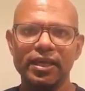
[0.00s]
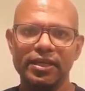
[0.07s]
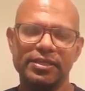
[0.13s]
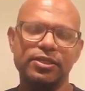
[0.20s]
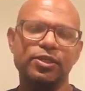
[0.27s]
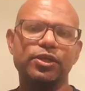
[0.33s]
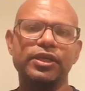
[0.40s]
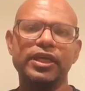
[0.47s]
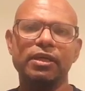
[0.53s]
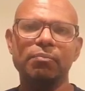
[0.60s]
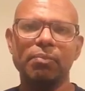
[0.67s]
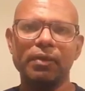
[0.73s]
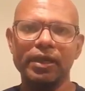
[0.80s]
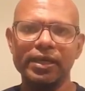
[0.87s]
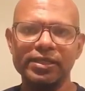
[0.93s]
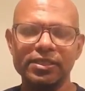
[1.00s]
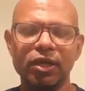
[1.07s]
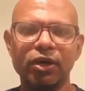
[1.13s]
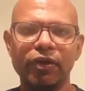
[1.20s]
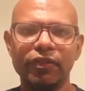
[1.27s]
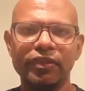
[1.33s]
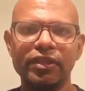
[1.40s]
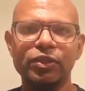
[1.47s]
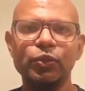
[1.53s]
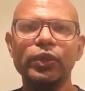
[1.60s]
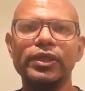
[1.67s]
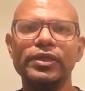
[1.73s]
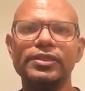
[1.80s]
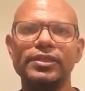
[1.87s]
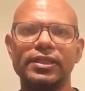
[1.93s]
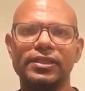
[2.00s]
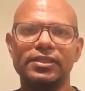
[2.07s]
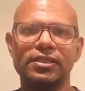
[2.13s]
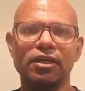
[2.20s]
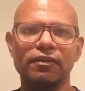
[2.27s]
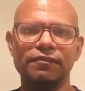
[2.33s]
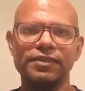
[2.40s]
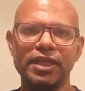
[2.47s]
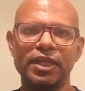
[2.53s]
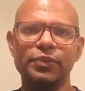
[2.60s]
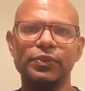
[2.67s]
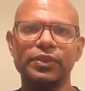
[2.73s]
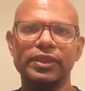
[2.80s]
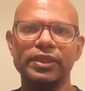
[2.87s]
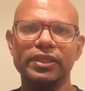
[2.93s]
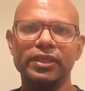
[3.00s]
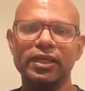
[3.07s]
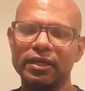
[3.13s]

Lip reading: is going to take place on the 26th of January,